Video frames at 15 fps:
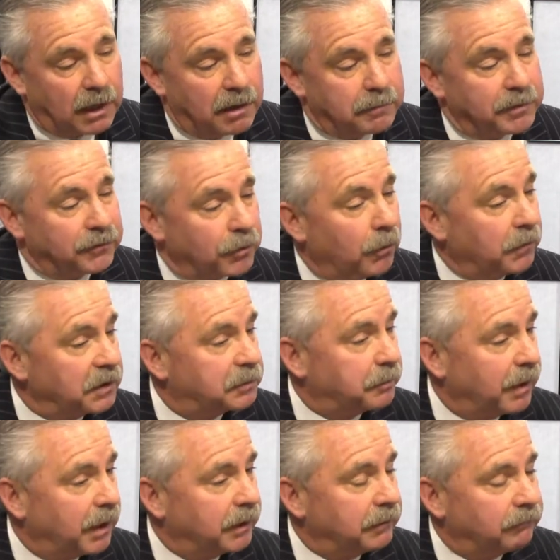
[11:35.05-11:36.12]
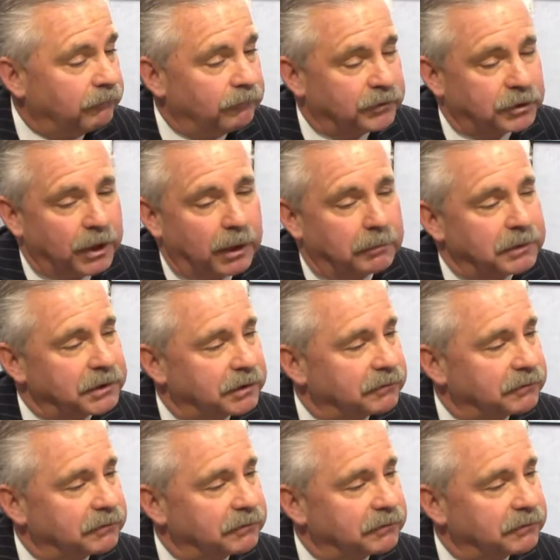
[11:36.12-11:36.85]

I've been told this by chairmen